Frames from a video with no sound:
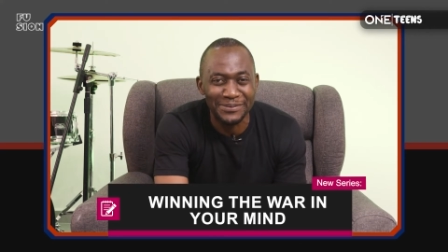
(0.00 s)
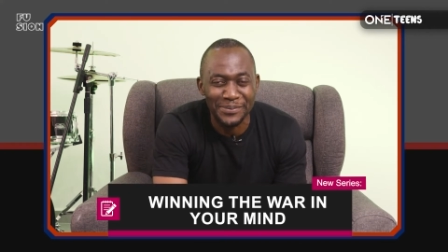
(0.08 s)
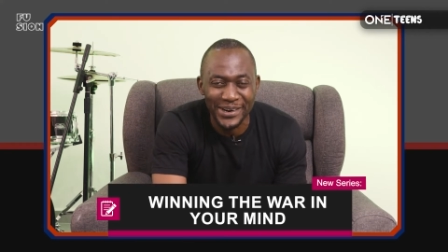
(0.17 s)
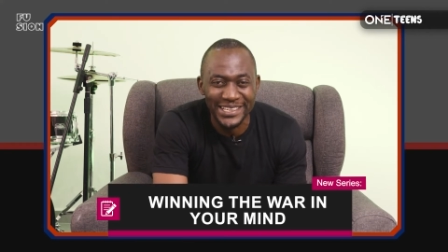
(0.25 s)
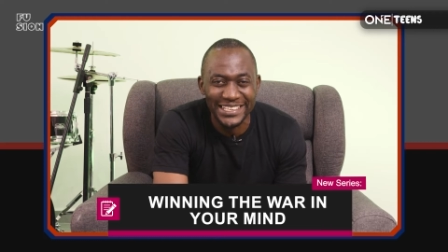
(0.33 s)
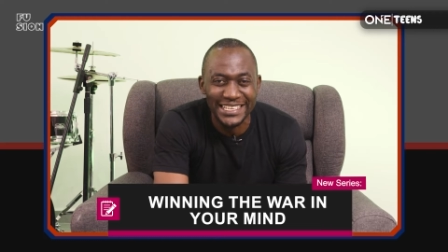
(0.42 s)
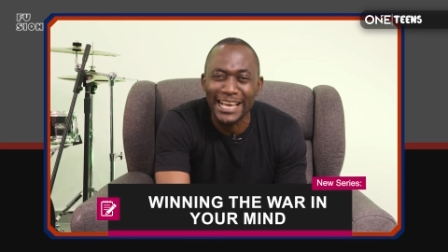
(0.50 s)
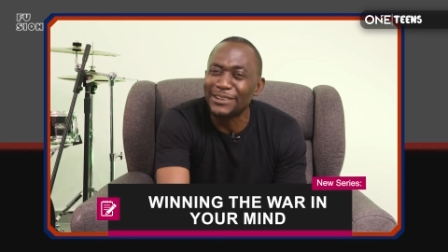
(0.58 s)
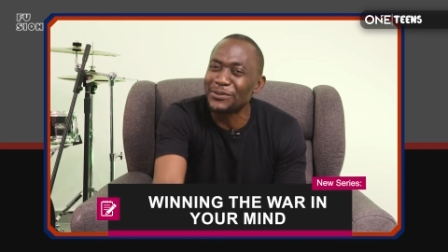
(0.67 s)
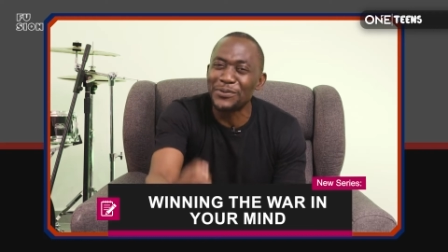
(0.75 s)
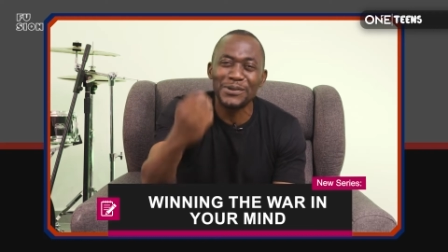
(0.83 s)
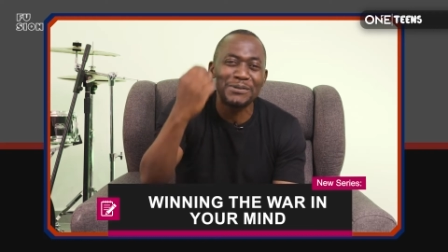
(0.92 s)
Praise That's
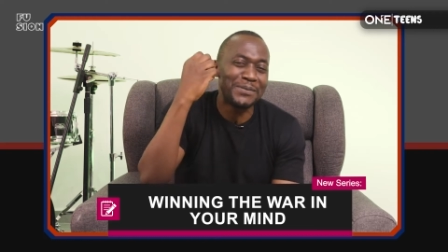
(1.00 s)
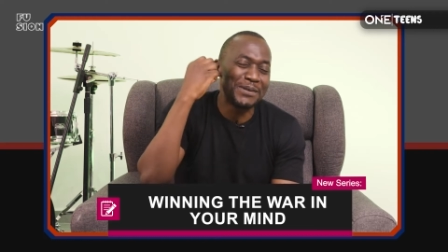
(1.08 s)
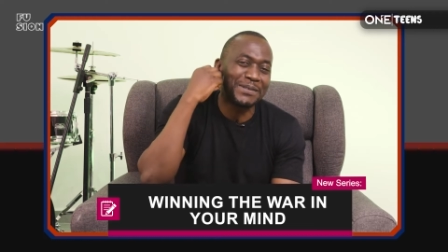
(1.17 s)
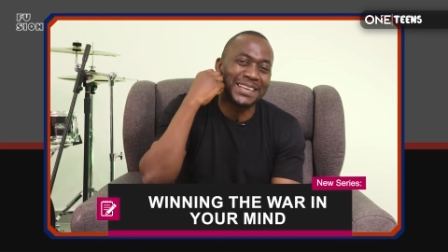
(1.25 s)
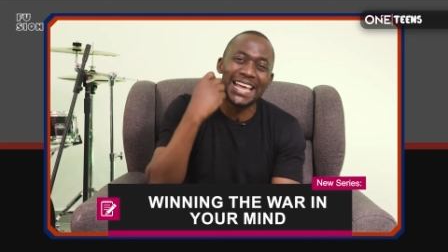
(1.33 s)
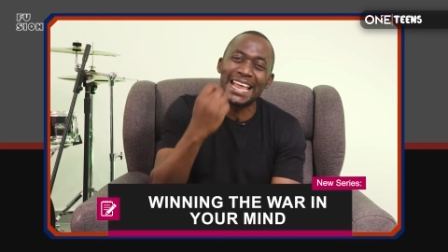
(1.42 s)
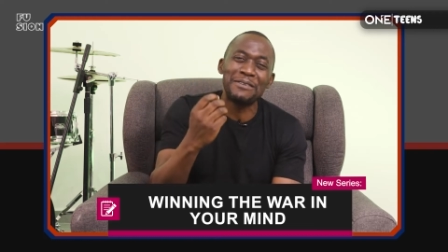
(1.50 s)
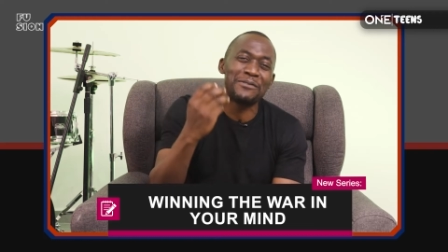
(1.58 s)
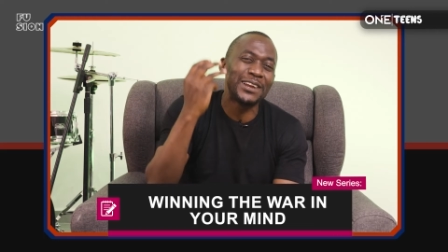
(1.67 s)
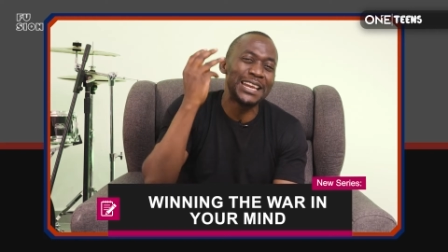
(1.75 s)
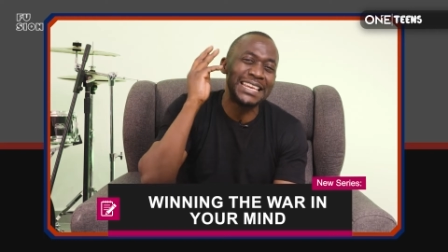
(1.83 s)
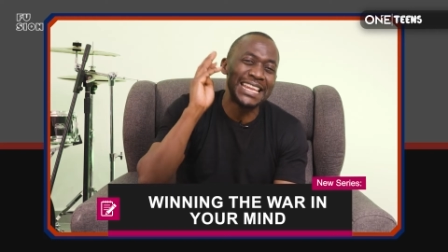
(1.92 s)
what we'll be learning for
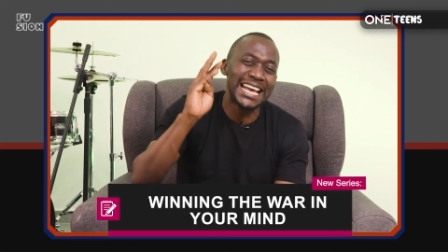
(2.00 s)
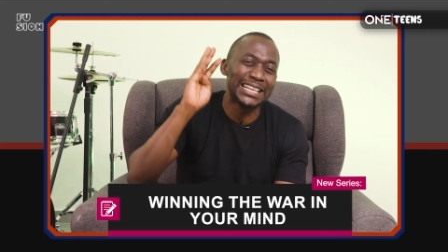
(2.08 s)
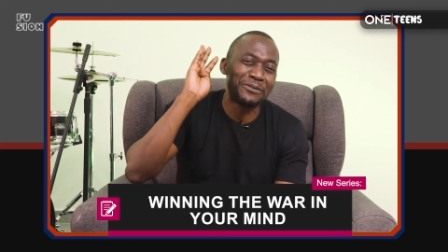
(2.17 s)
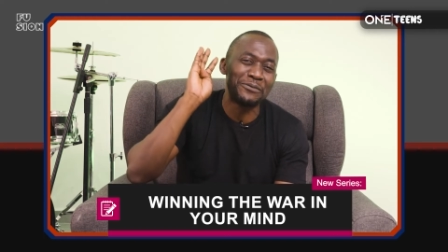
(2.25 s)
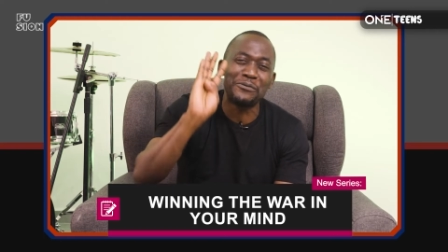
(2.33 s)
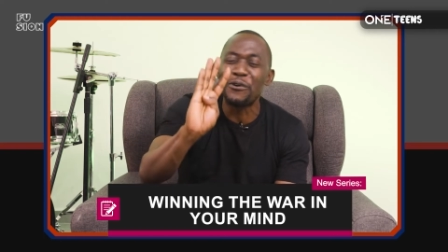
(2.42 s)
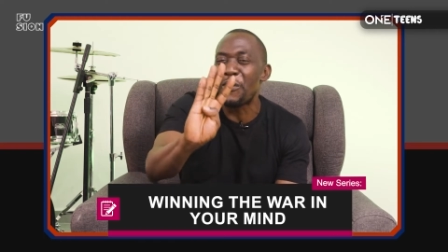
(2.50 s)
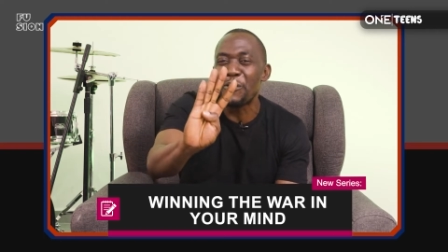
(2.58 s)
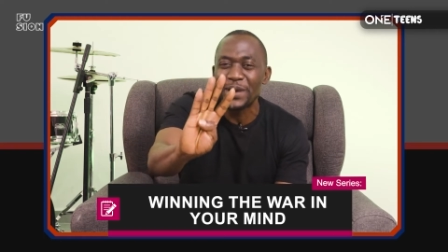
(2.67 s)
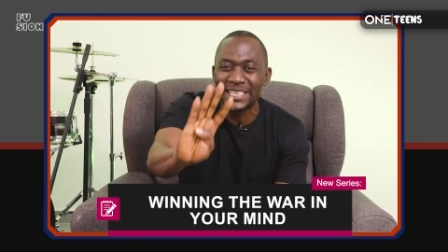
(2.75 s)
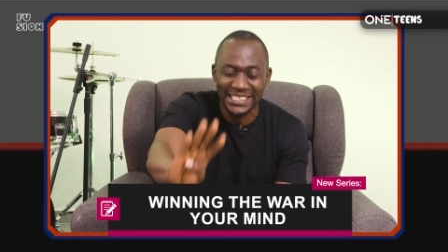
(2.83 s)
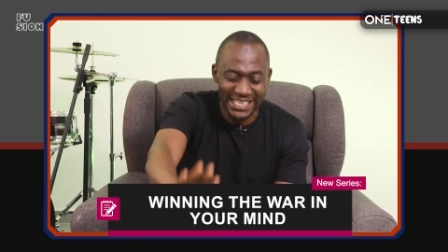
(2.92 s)
the next four
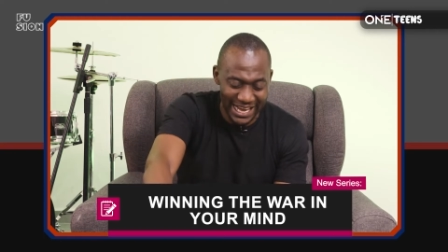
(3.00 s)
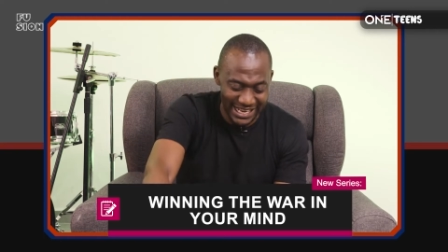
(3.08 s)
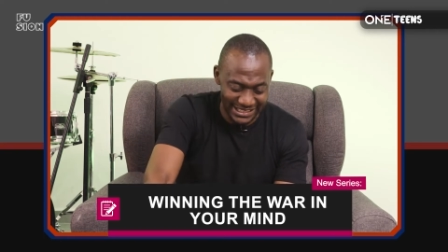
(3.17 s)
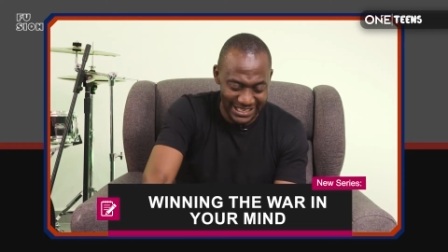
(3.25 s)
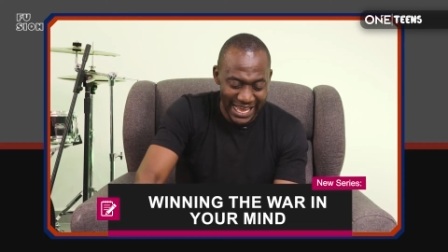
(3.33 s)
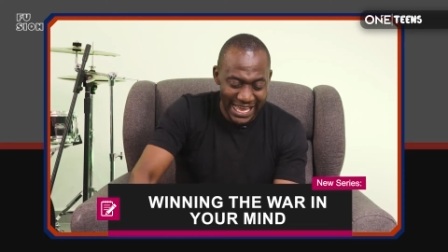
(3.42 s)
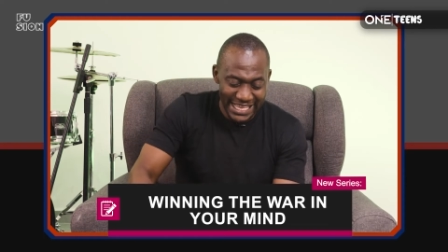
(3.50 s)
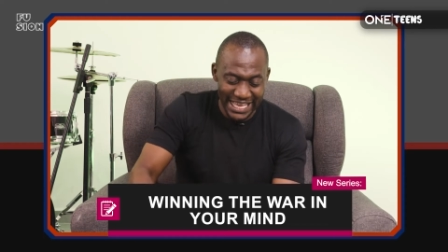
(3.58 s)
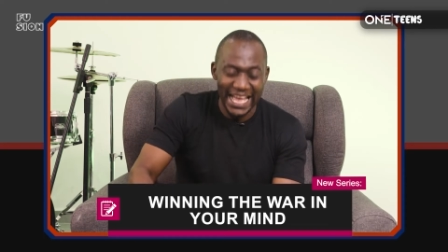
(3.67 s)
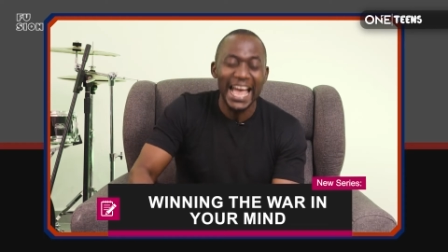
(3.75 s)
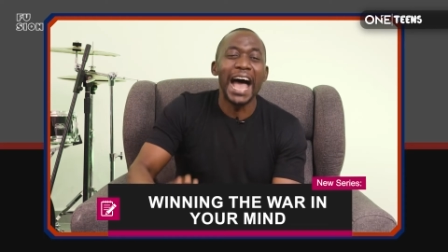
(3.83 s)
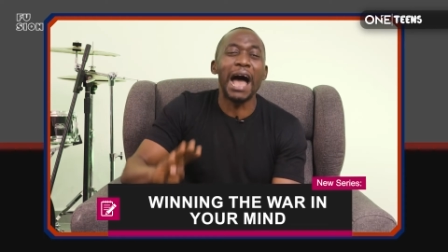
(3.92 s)
weeks, guys.
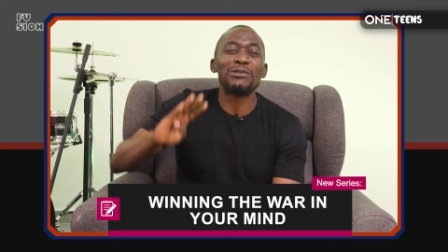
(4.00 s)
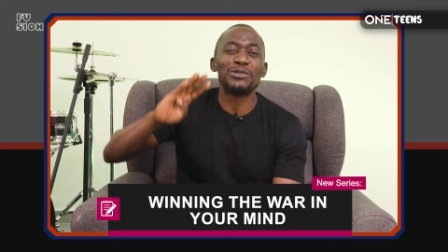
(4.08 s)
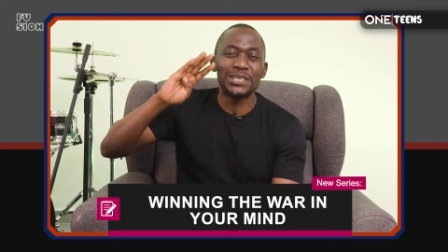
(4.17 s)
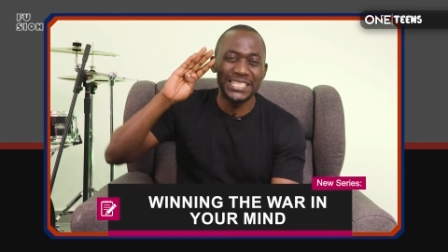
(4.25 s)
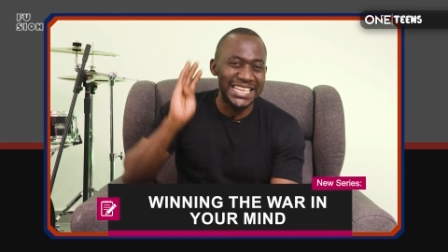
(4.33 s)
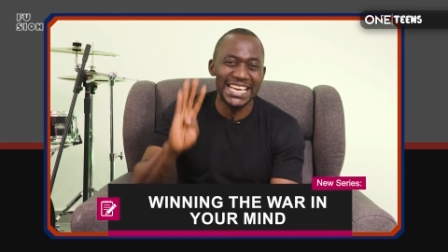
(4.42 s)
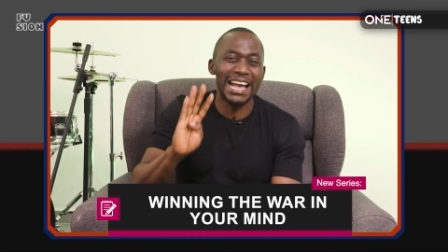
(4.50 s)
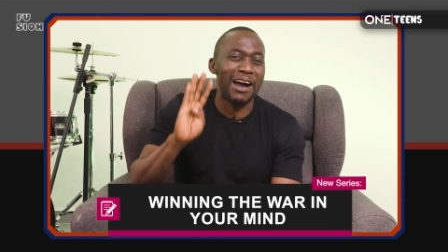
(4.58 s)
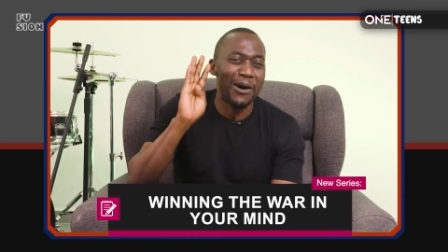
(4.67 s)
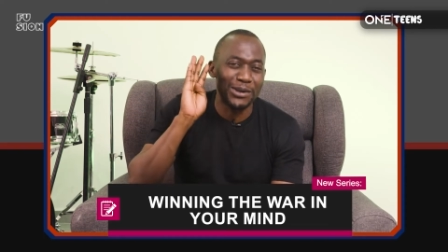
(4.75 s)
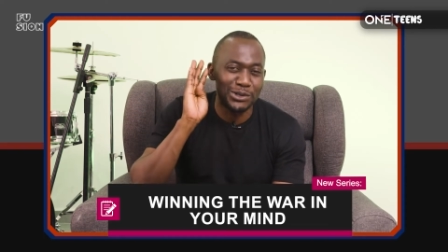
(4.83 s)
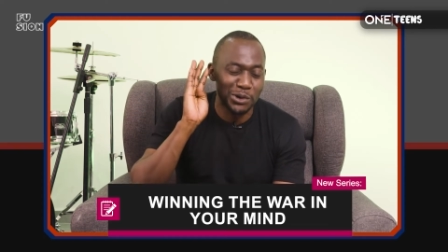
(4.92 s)
Yeah, how to take
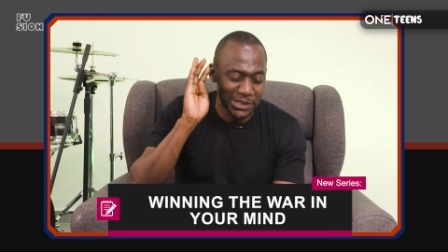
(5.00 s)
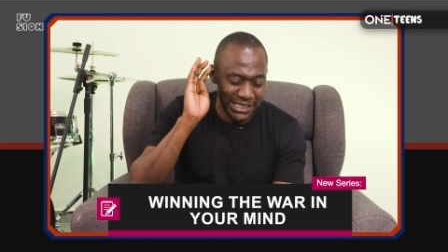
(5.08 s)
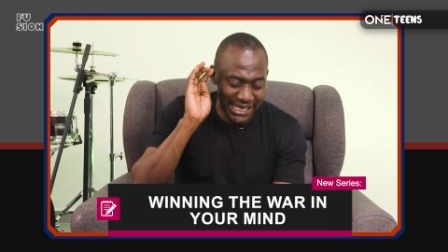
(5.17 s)
our thoughts